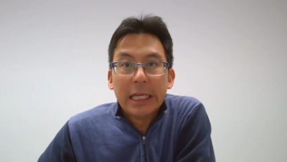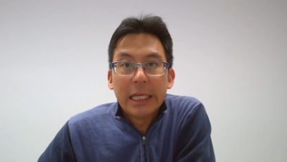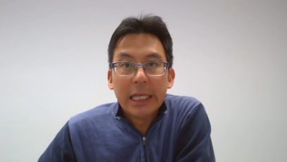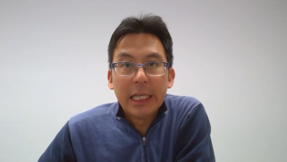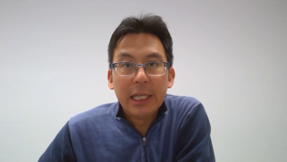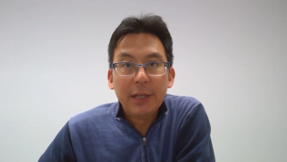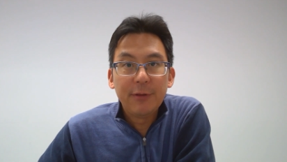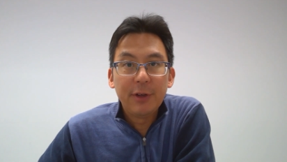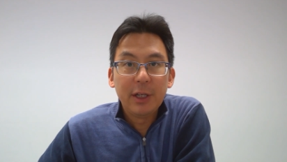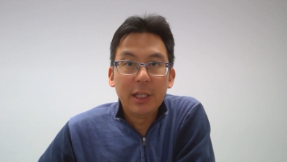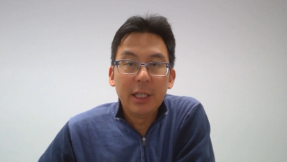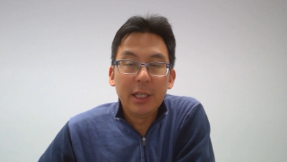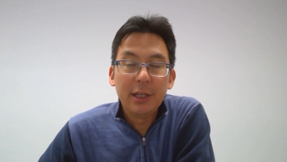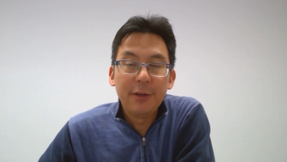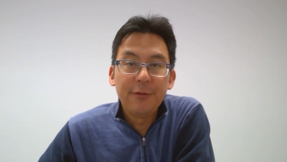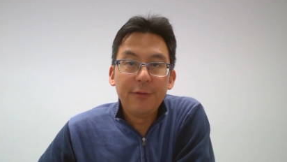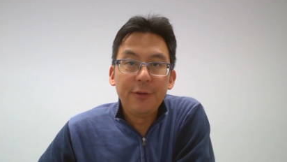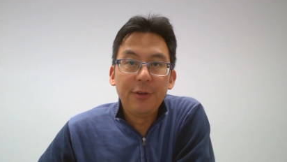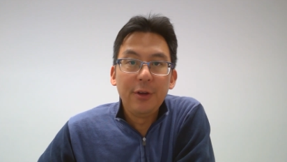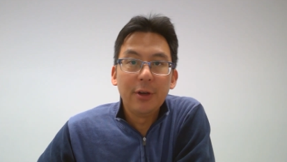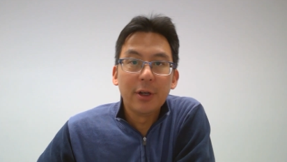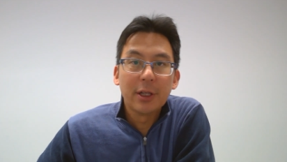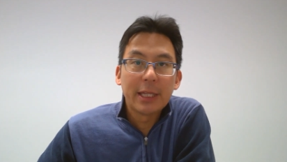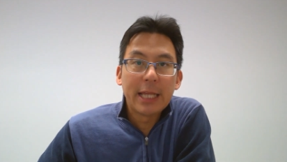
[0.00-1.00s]
even
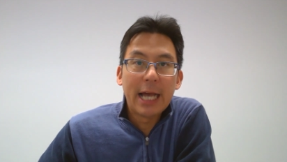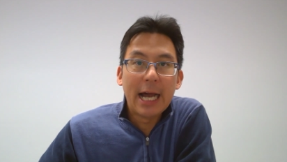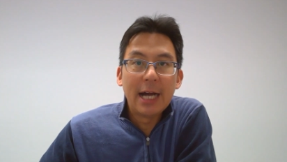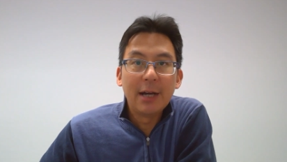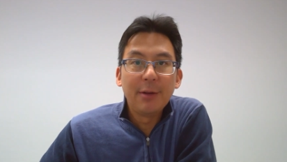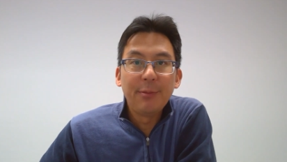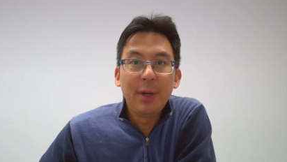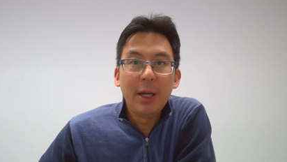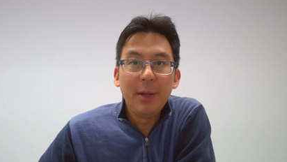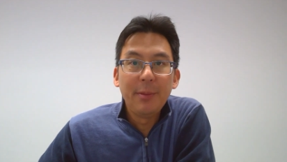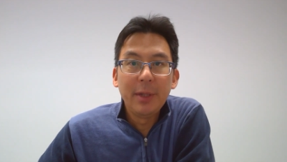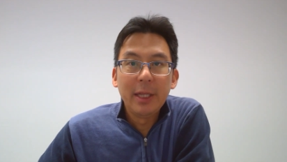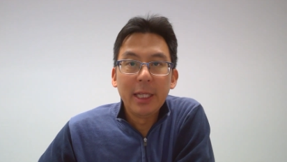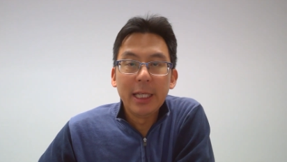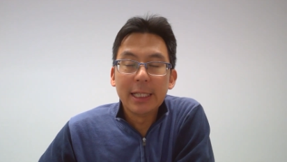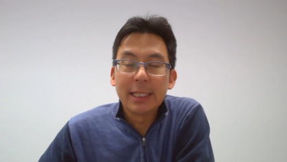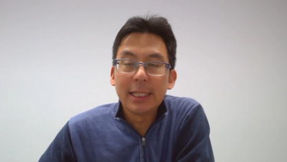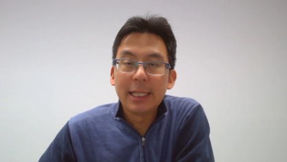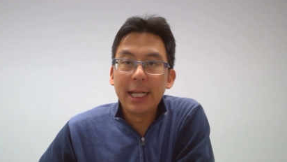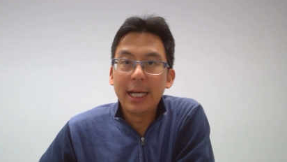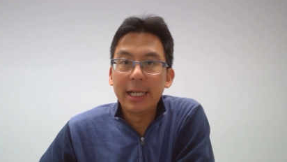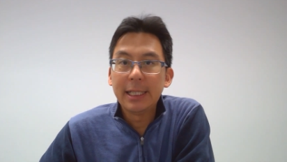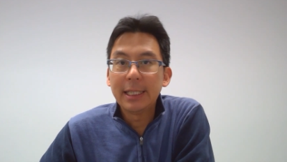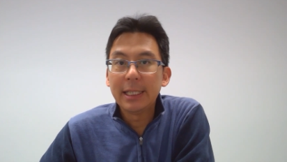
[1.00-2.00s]
if your down payment
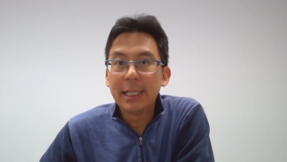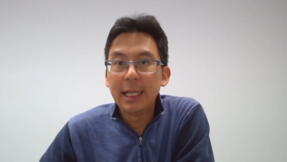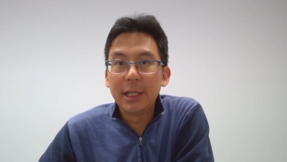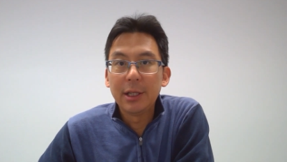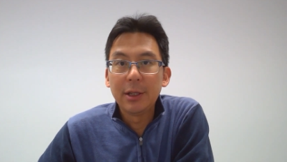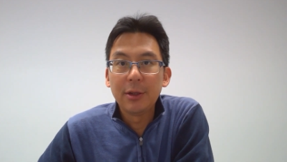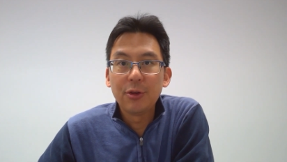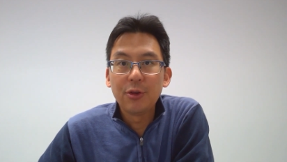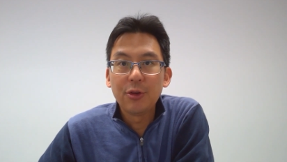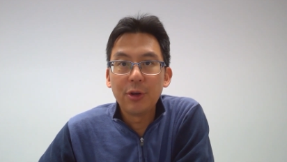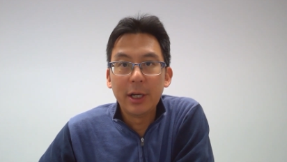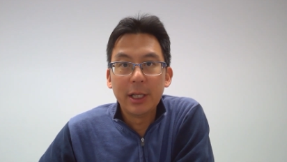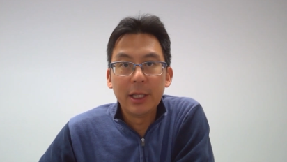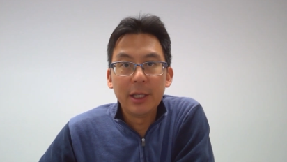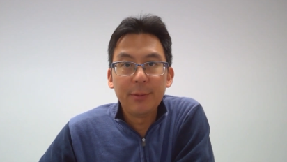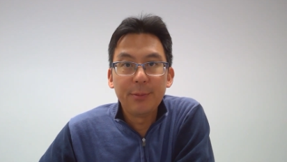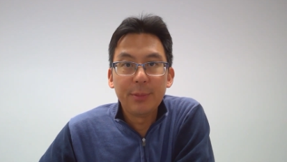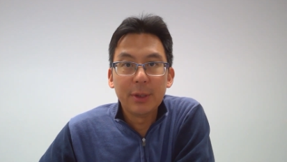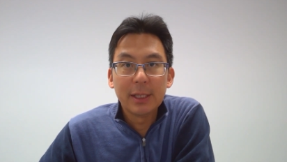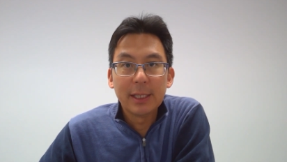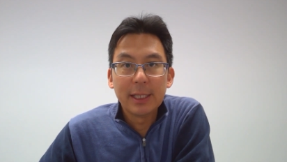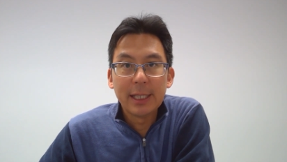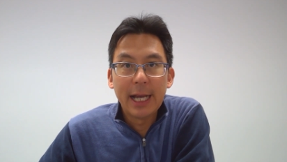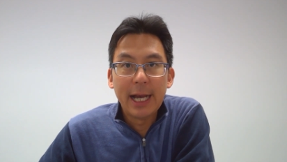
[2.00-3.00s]
is less than
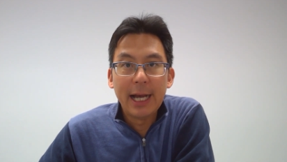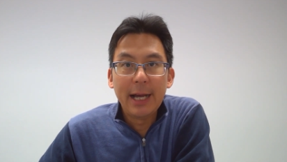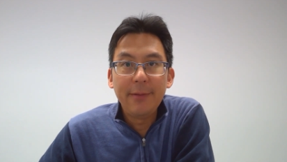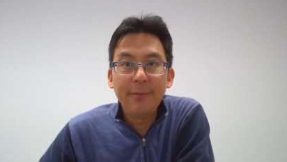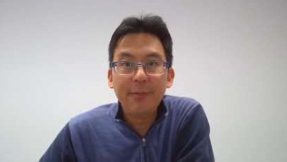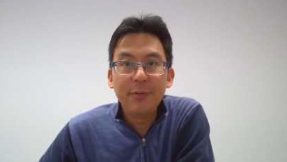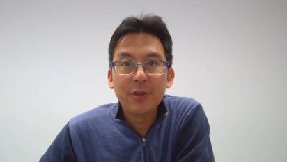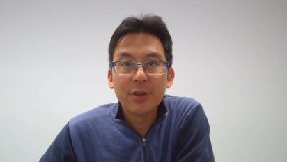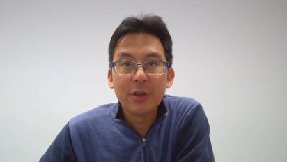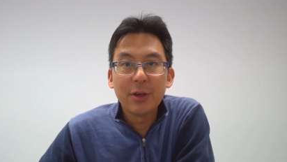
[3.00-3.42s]
20%.